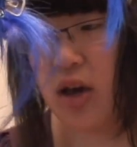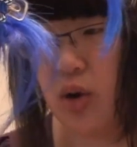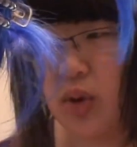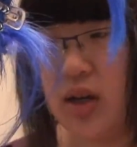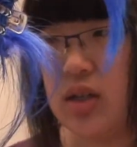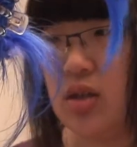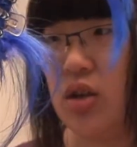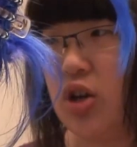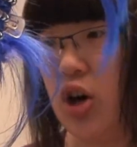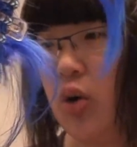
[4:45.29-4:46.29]
always,
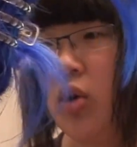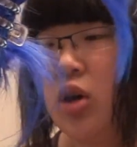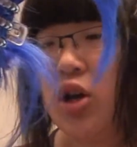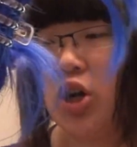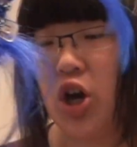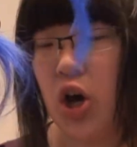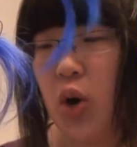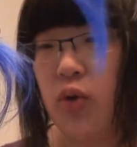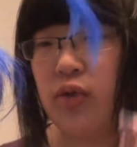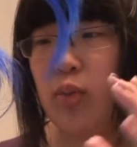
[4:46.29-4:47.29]

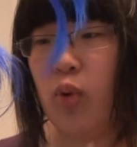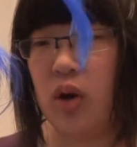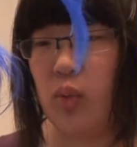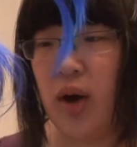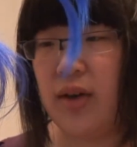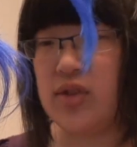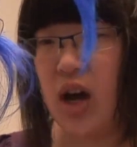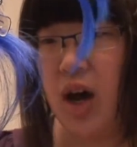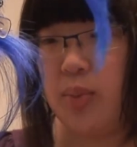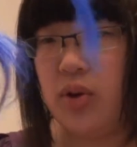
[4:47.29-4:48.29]
go from one weft
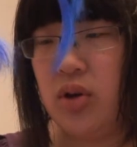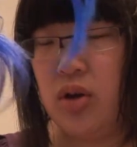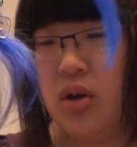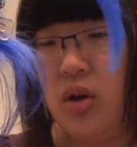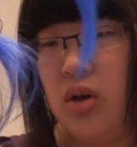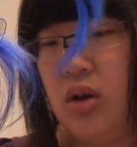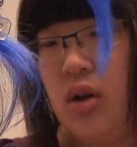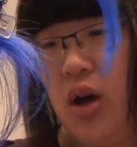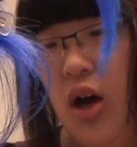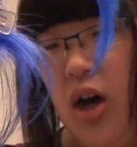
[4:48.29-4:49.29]
up,
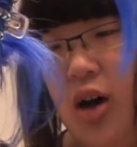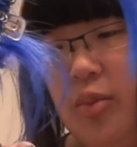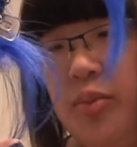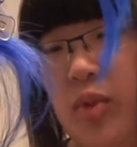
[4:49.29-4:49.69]
and